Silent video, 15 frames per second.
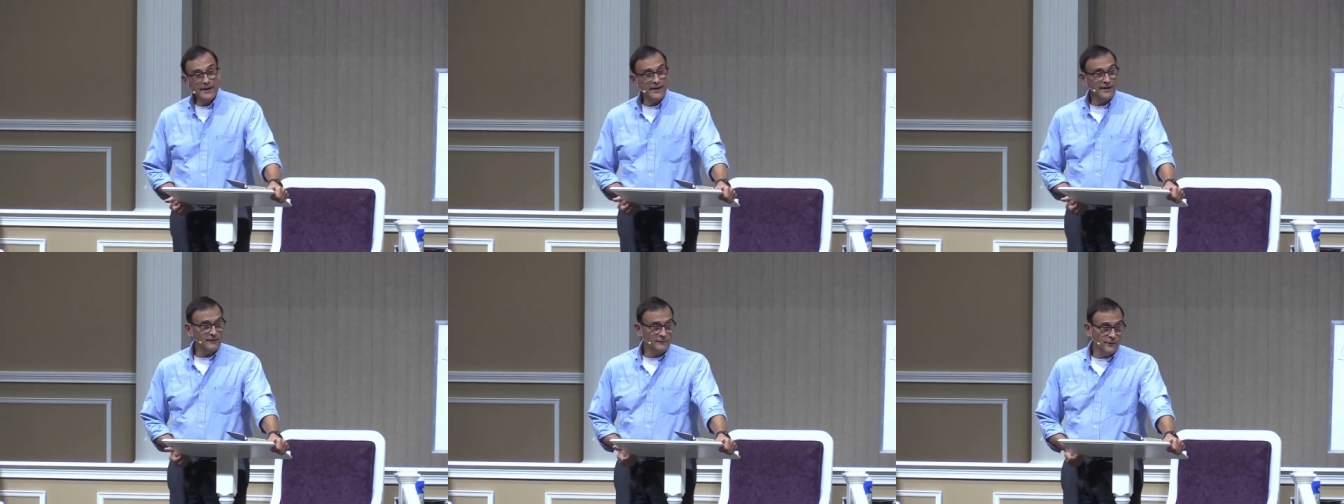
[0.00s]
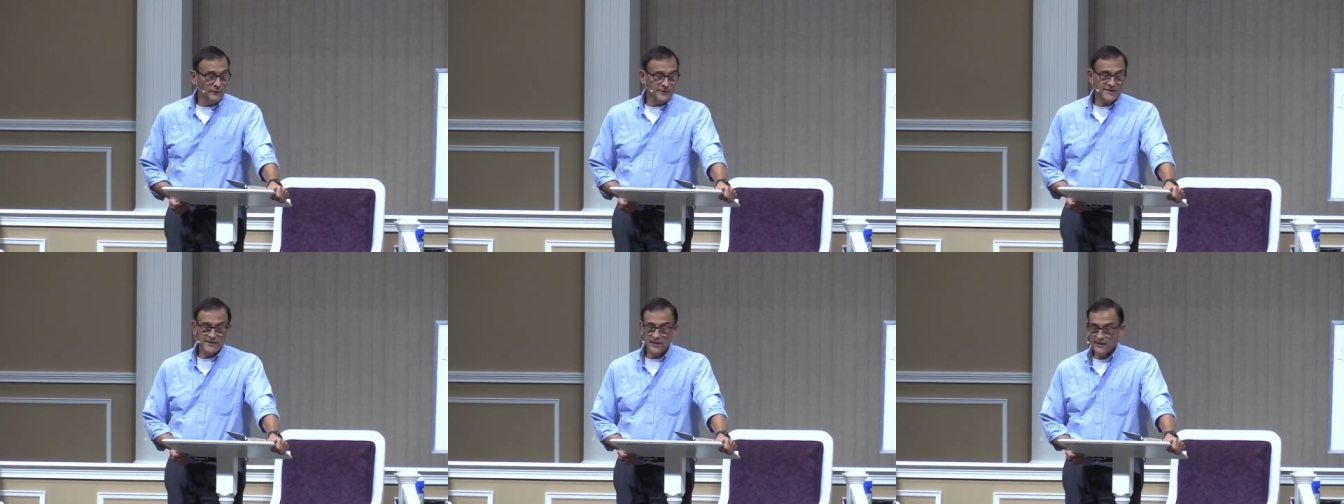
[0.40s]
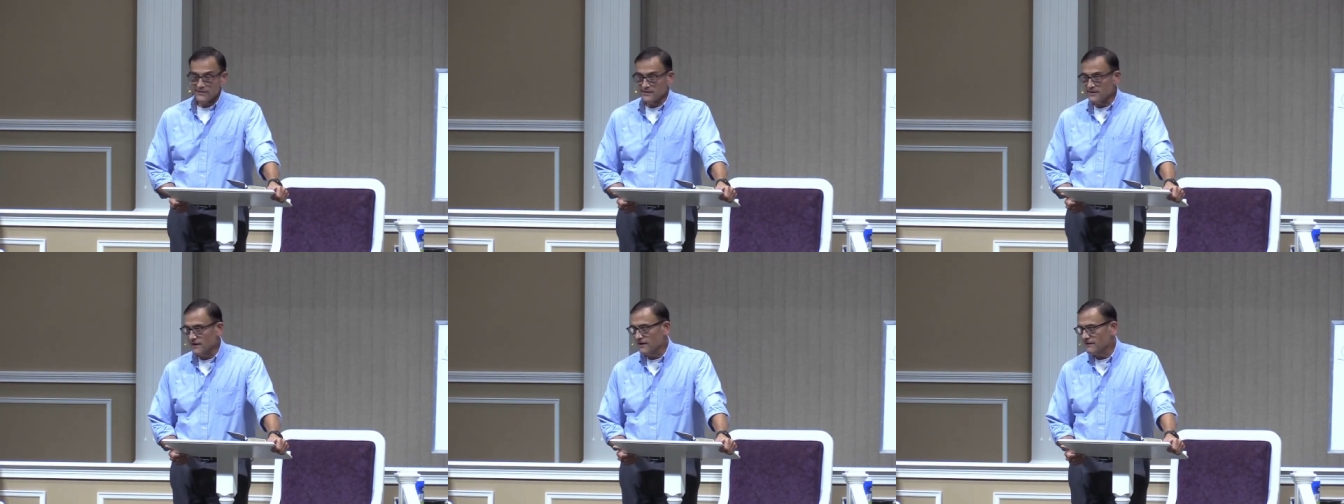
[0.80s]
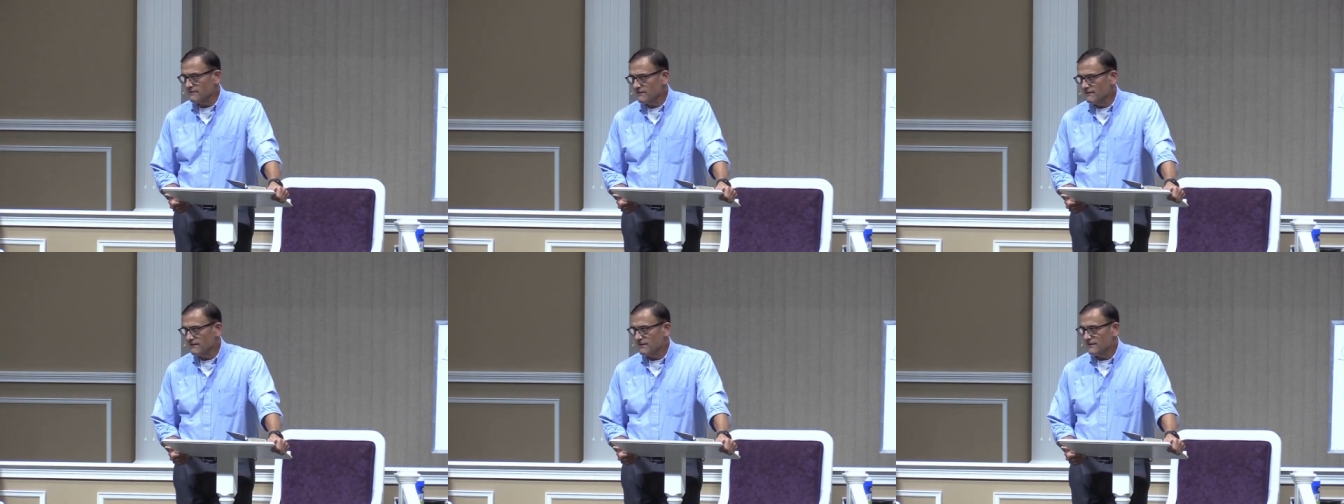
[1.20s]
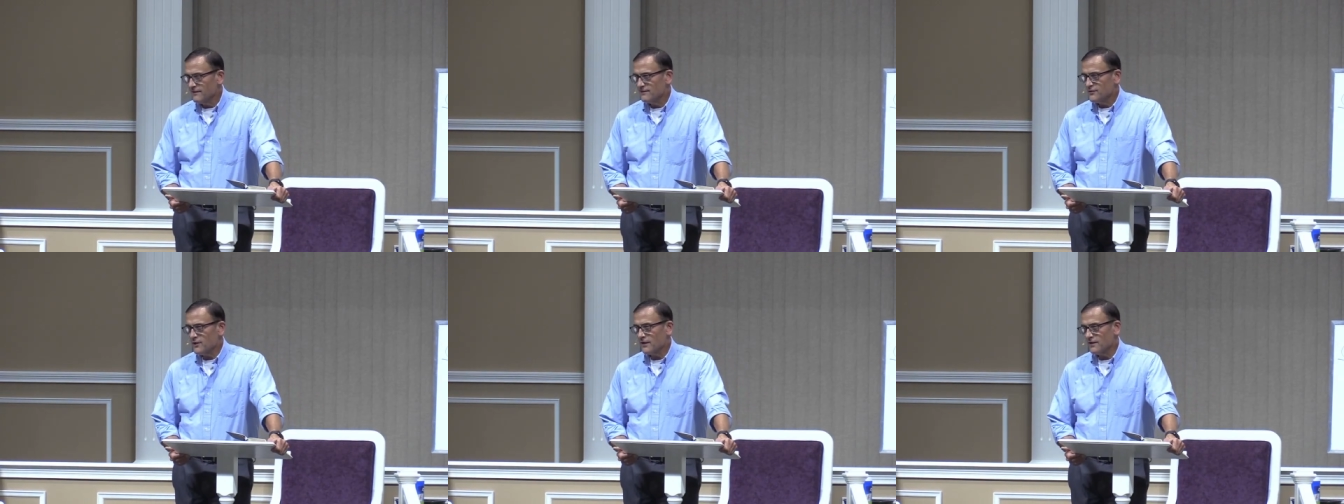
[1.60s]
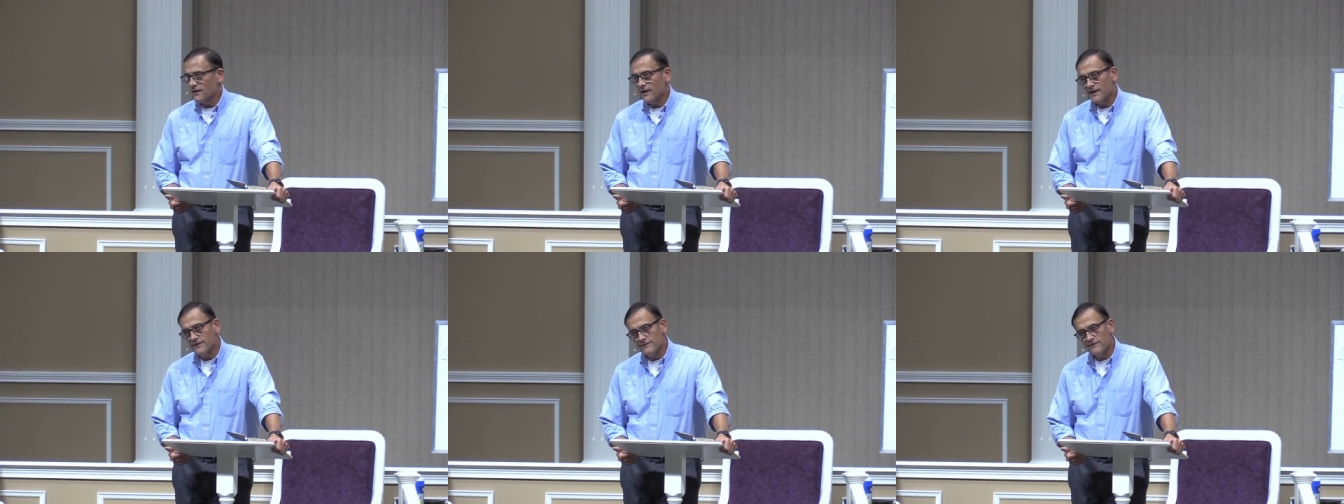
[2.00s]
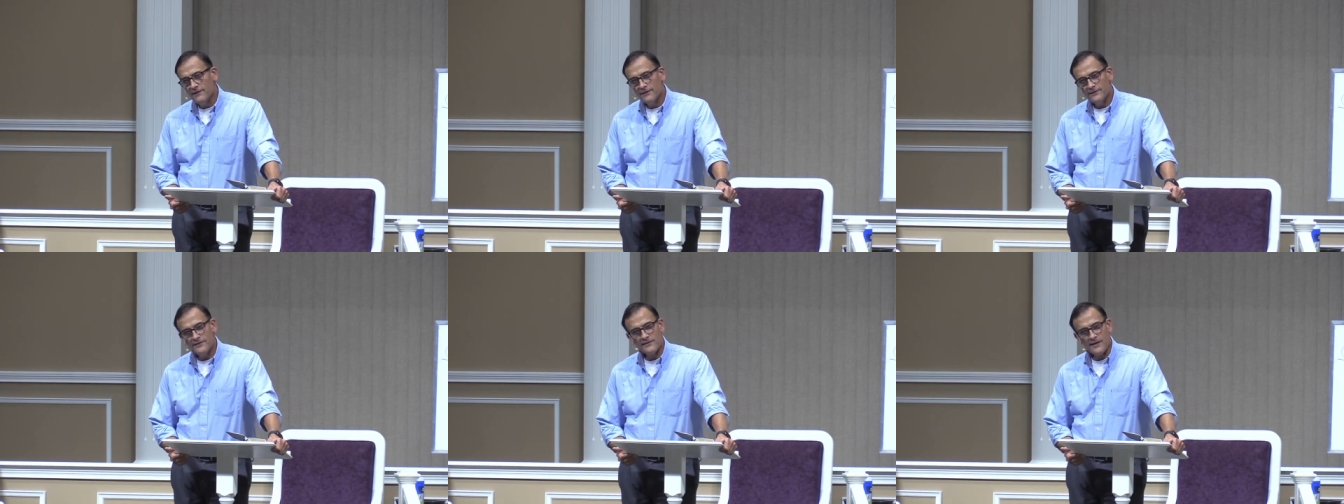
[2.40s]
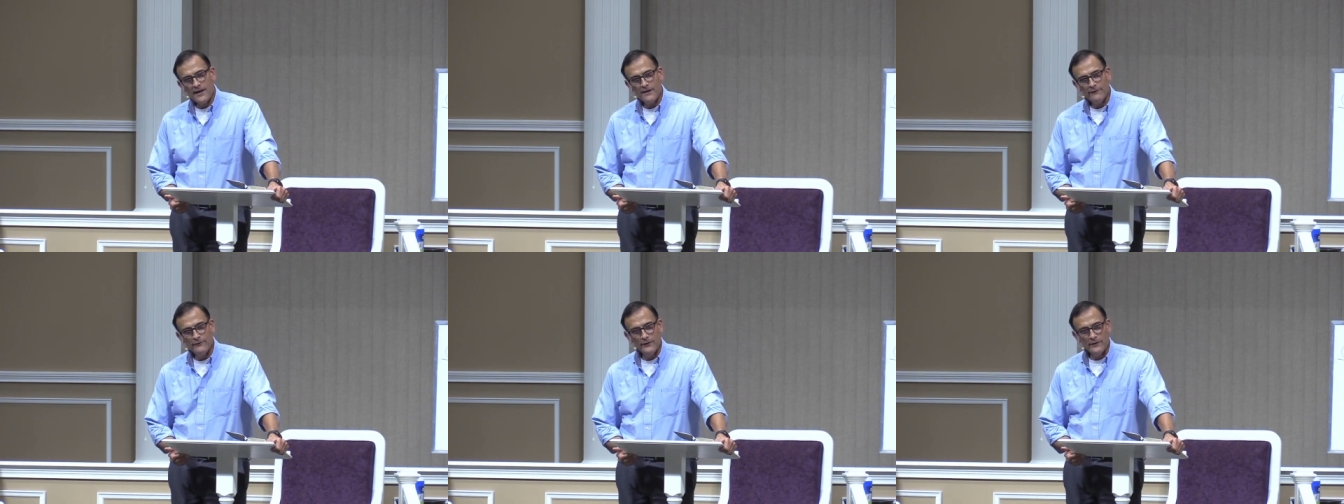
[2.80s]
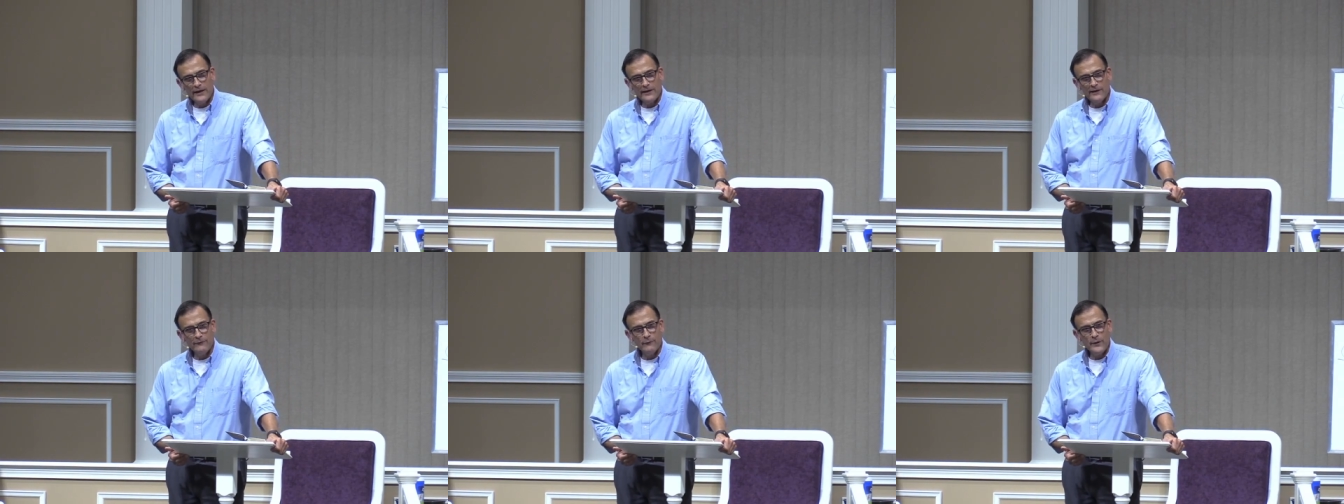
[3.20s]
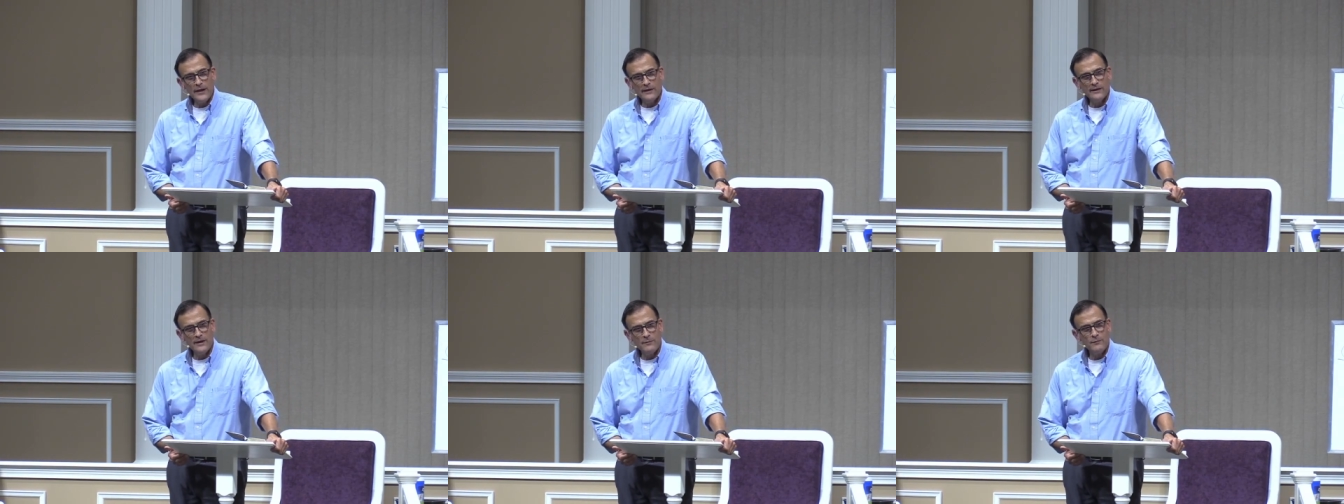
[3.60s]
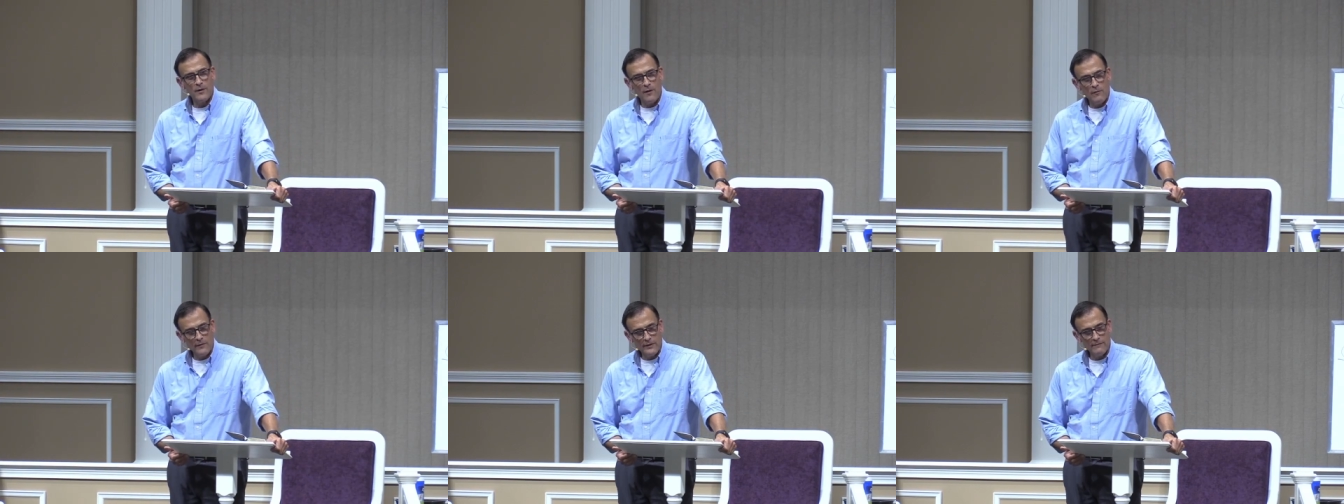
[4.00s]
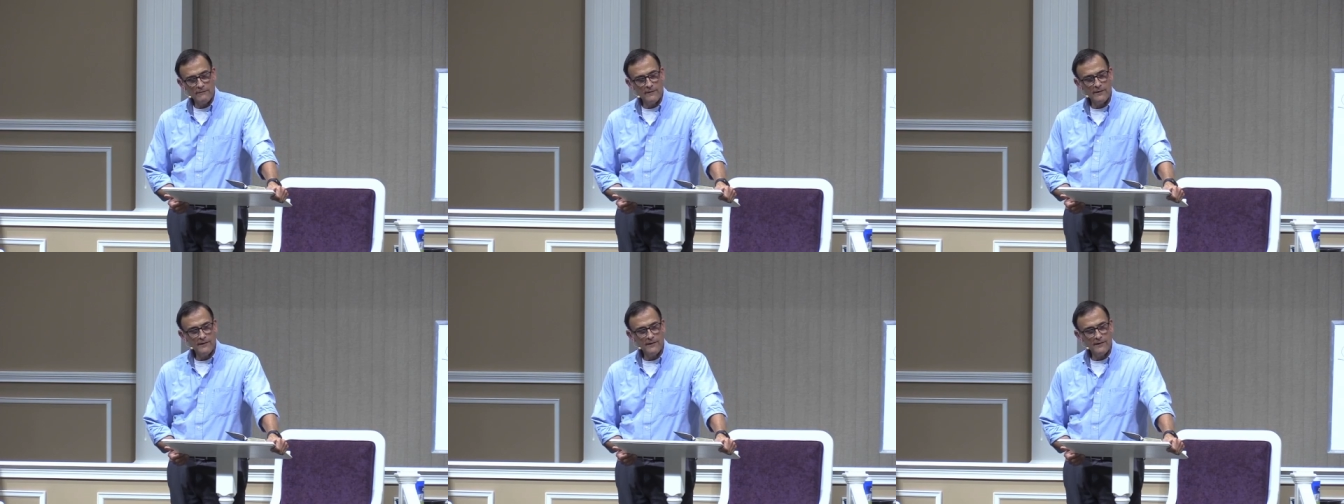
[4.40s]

I don't know, he says. Uh, Chuck and I just kind of feel like if we can keep going,